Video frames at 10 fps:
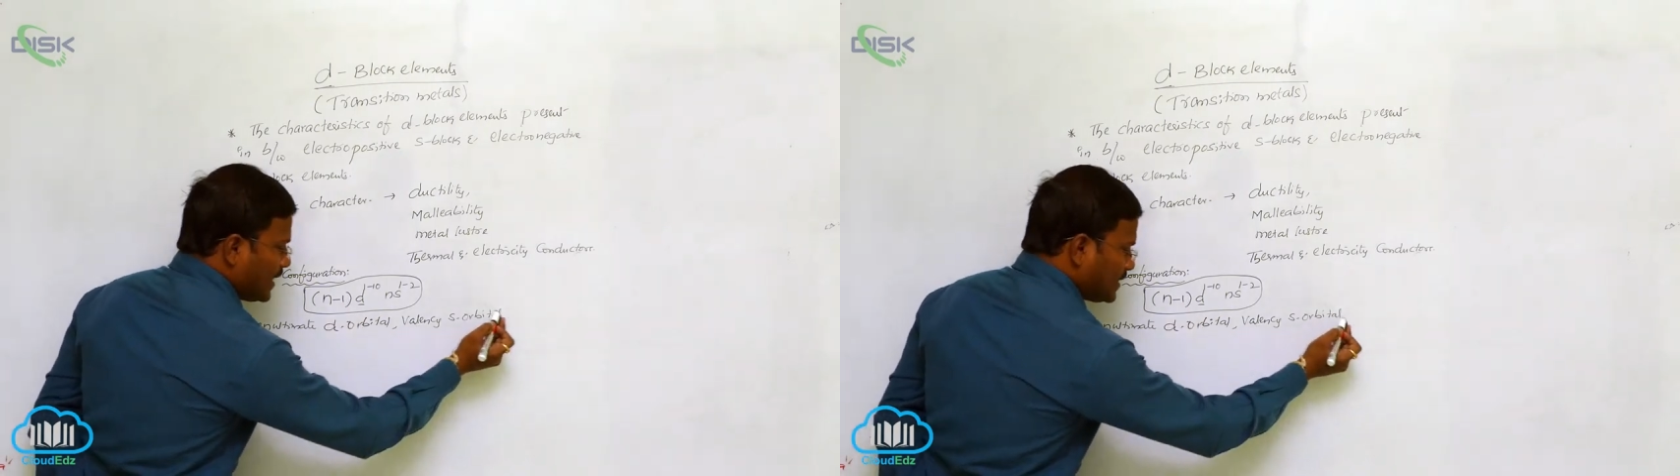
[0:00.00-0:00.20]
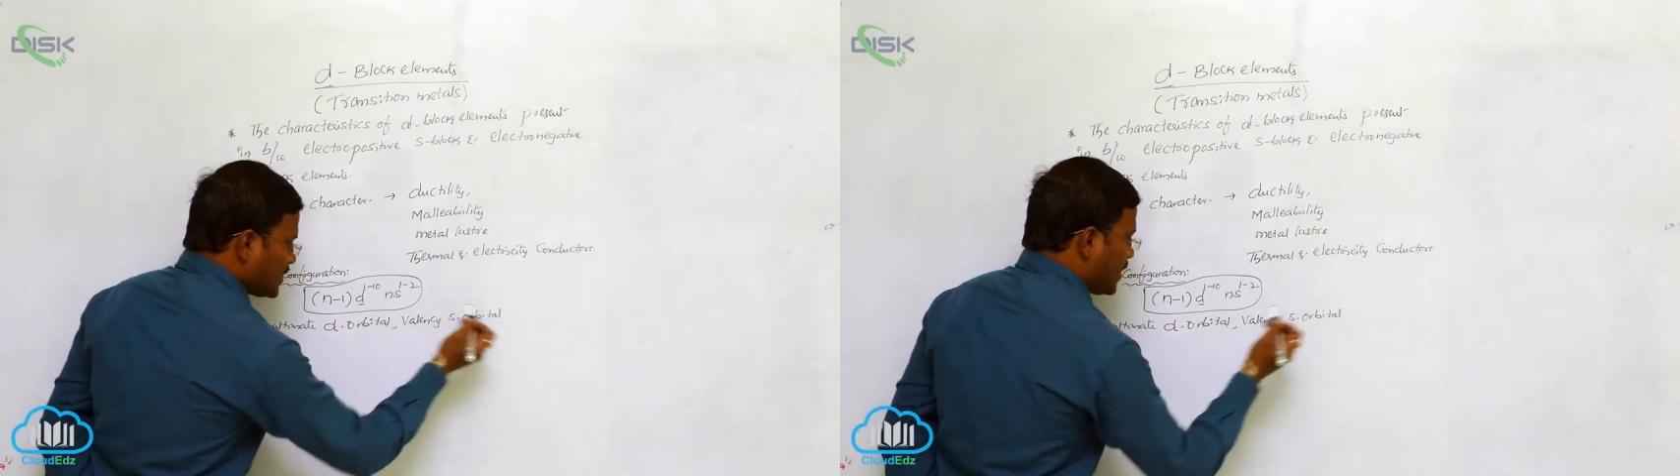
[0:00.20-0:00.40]

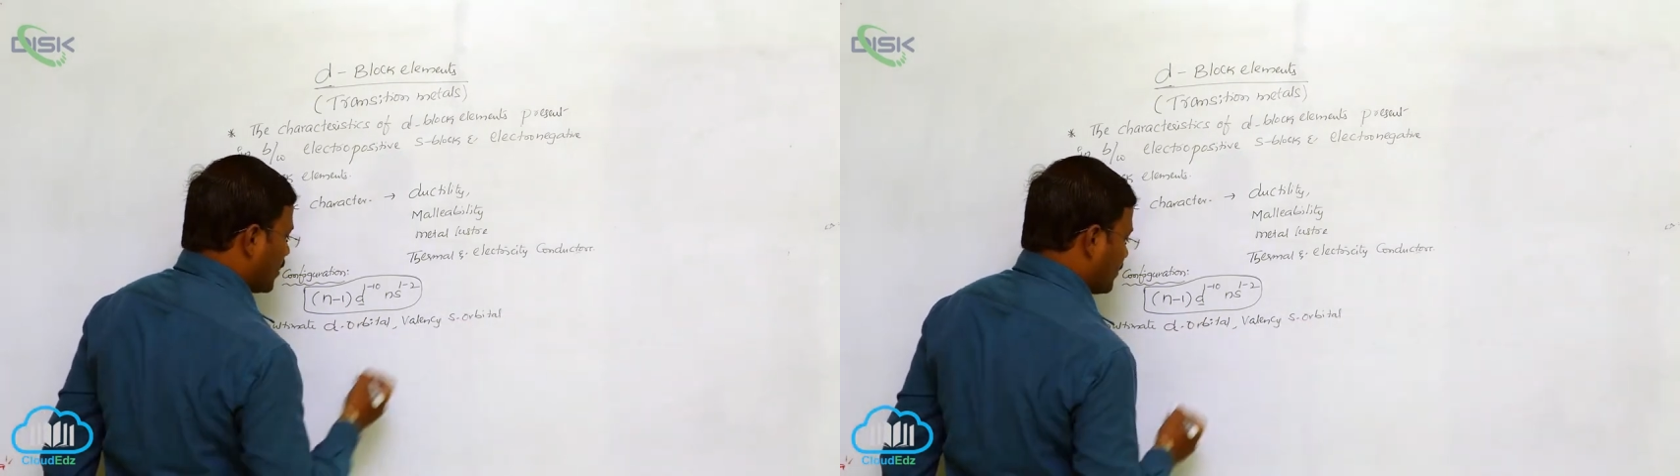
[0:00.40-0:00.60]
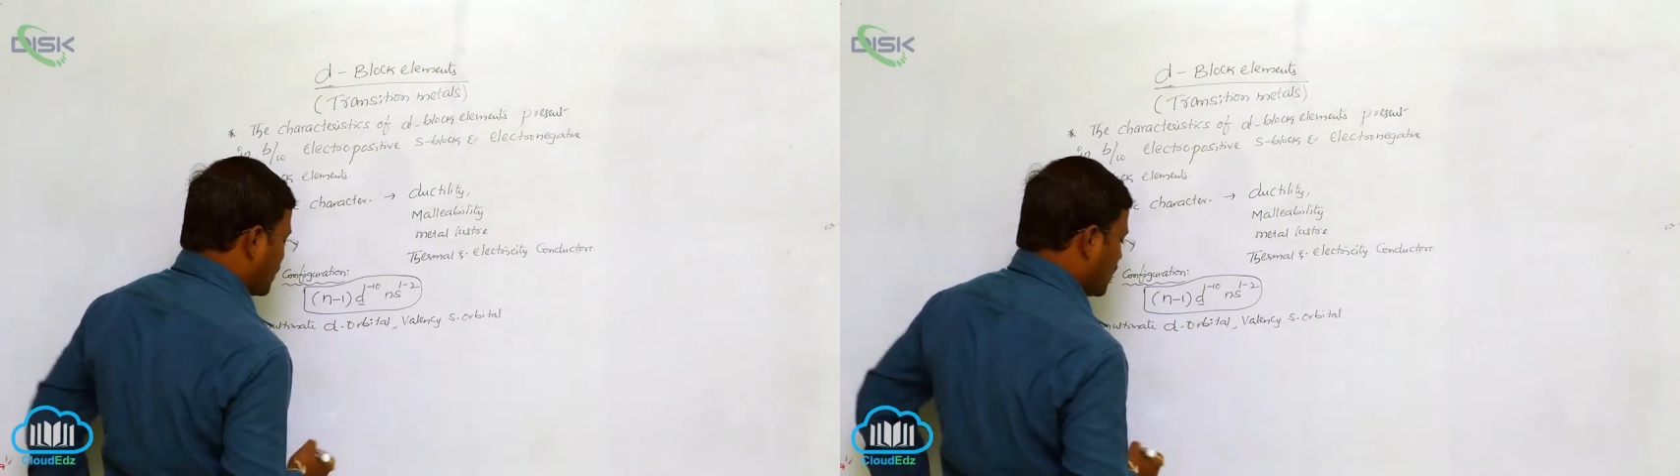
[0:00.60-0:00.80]
S
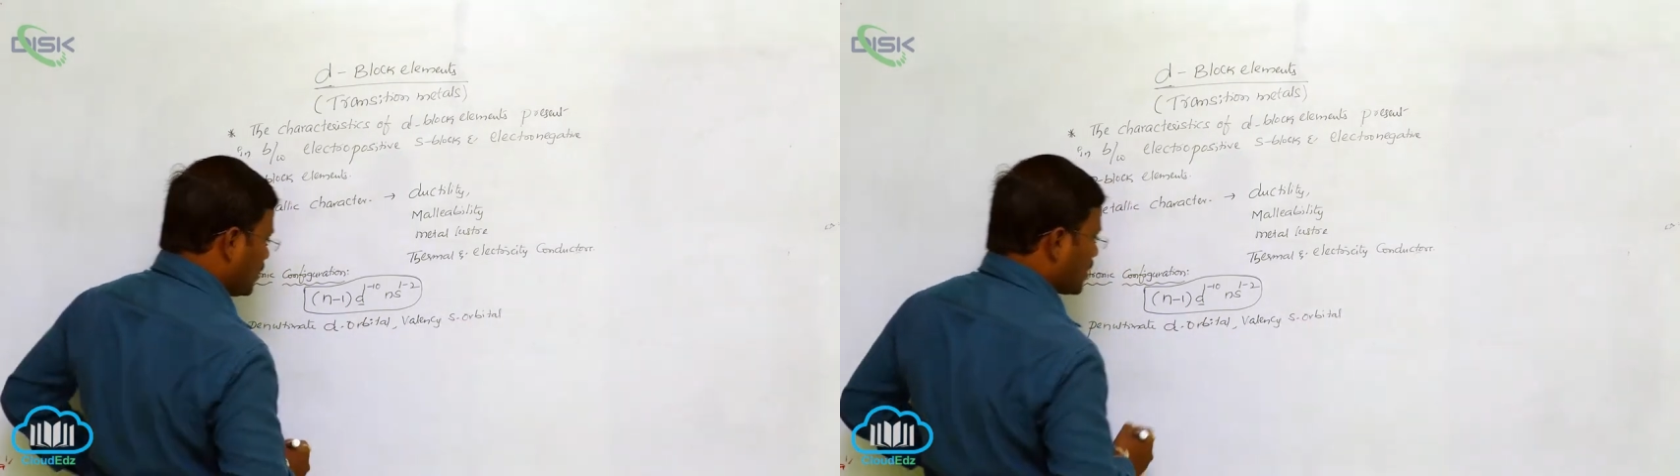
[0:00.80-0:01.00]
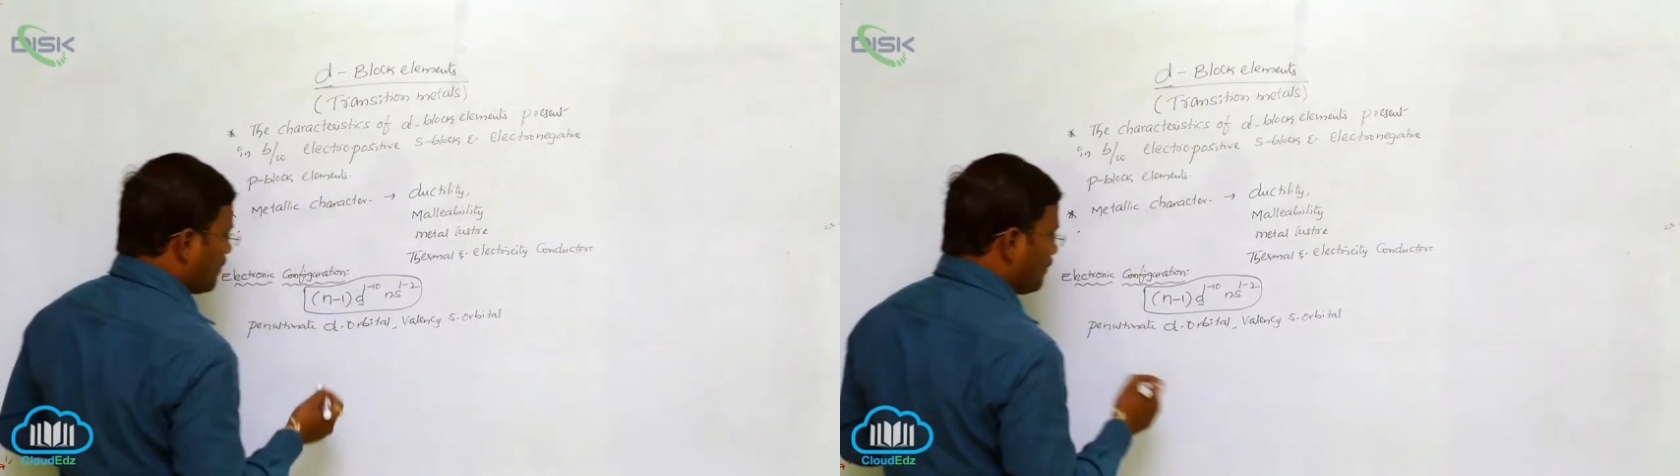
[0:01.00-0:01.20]

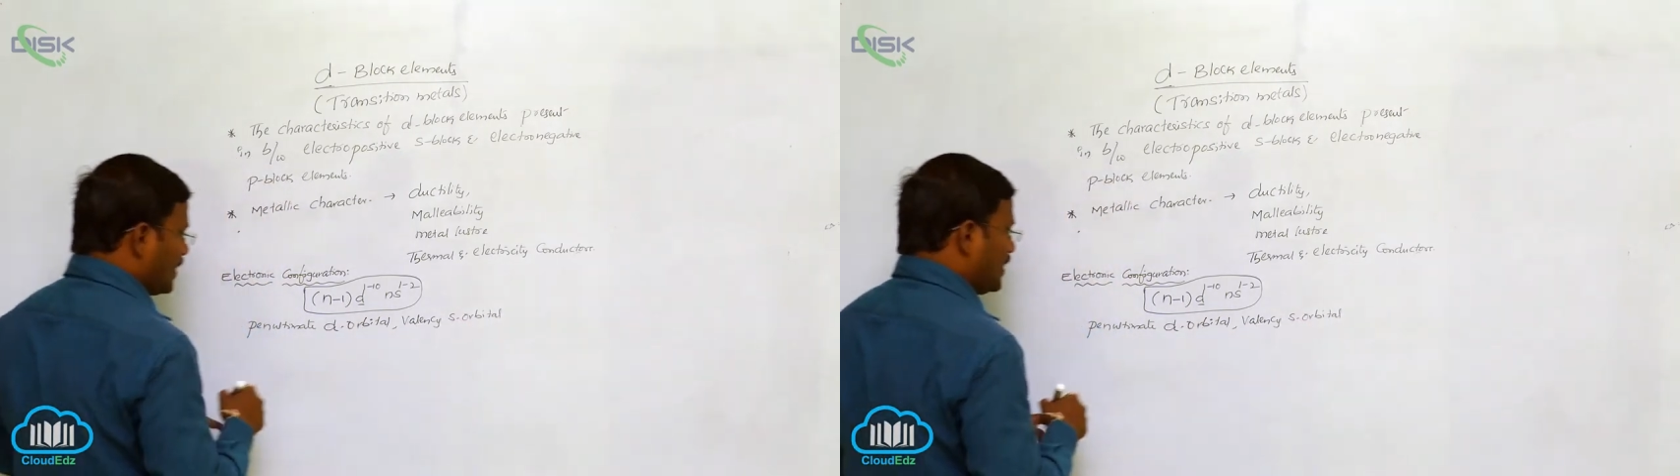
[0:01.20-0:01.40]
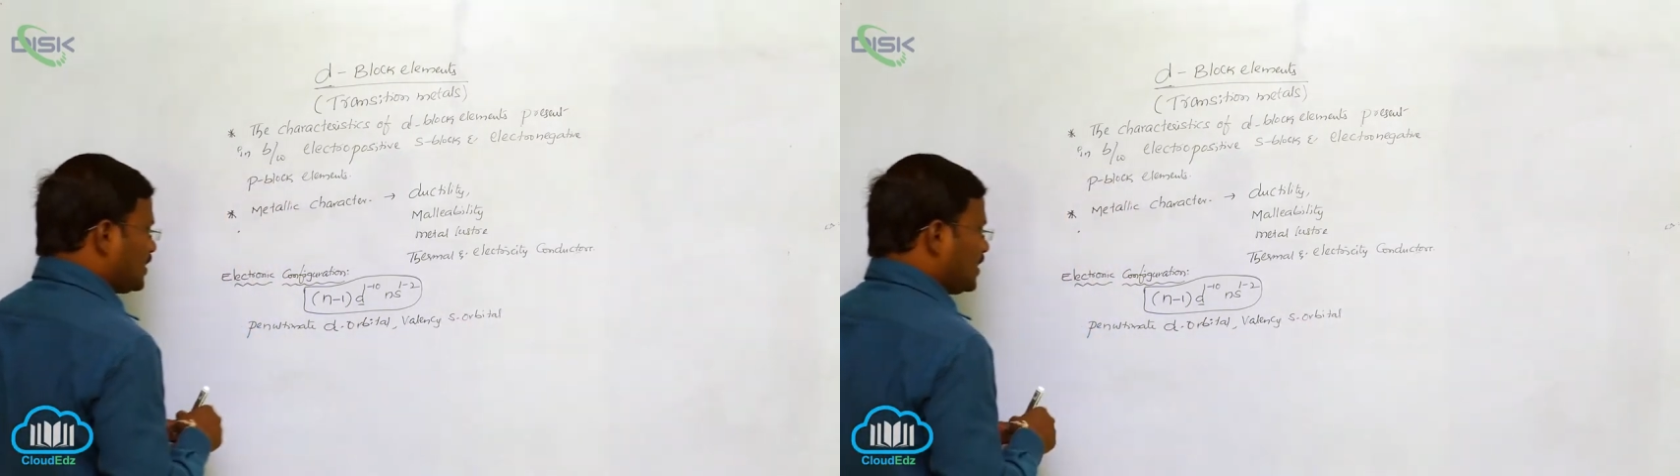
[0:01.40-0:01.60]
orbital
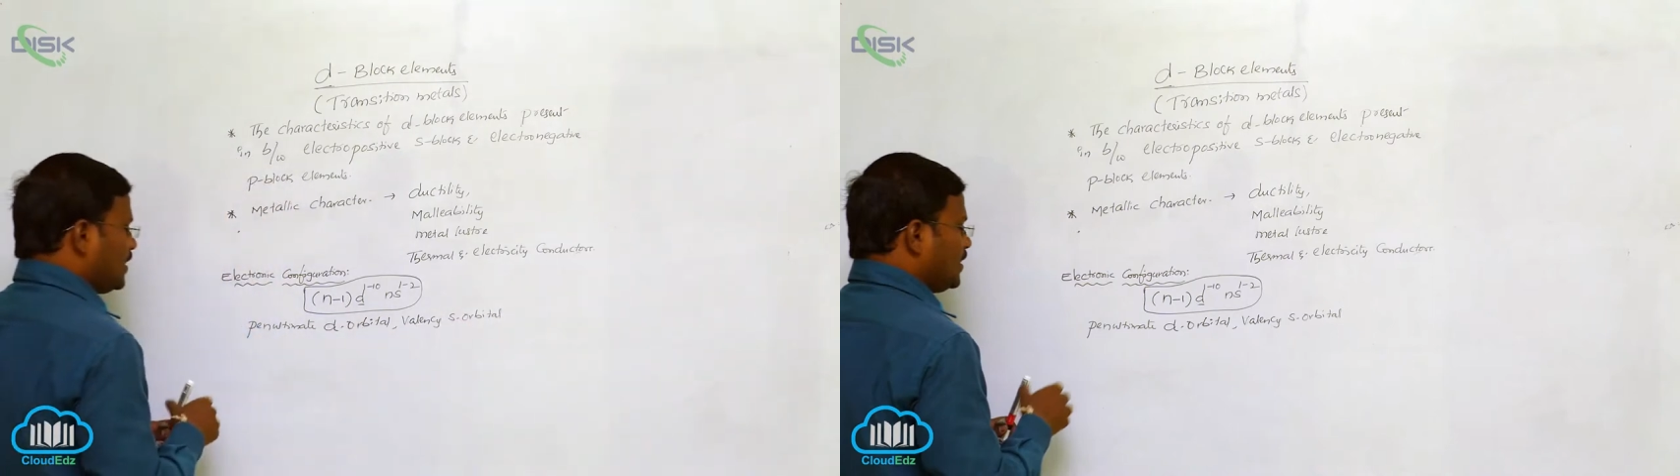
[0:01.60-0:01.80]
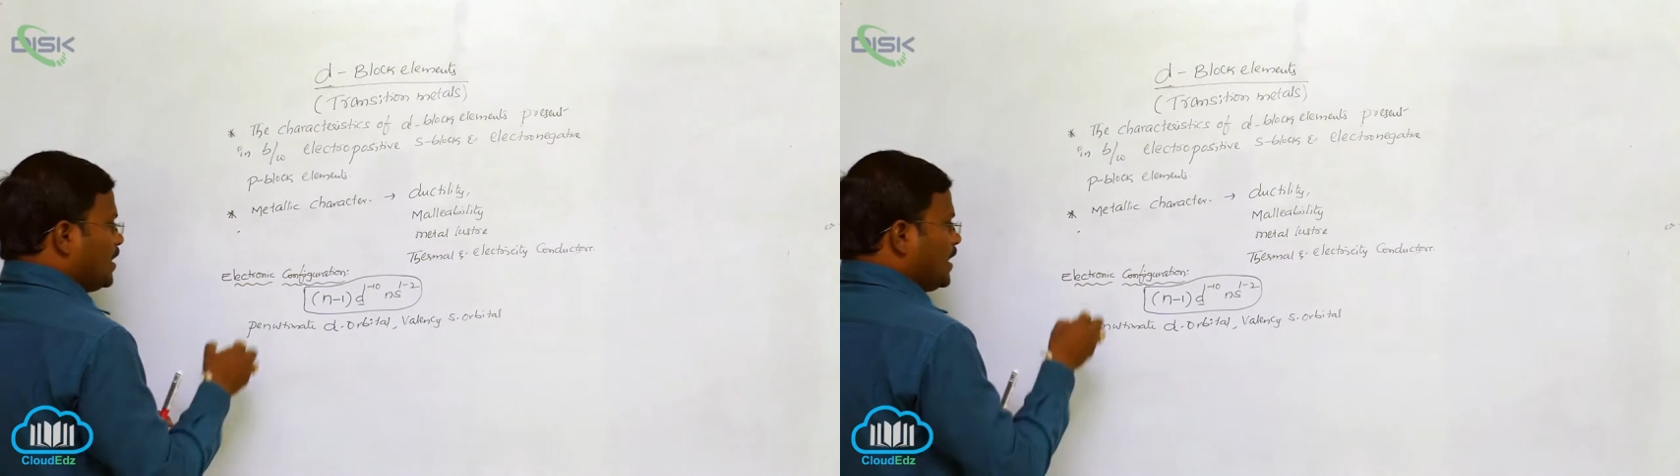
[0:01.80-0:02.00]

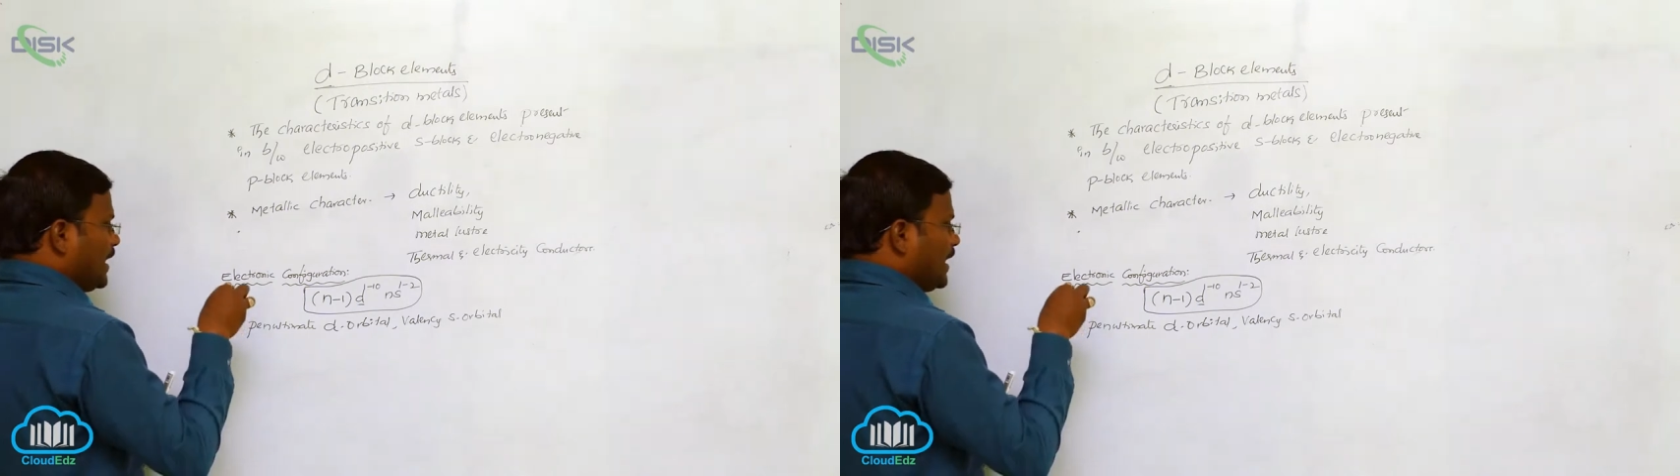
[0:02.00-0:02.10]
completely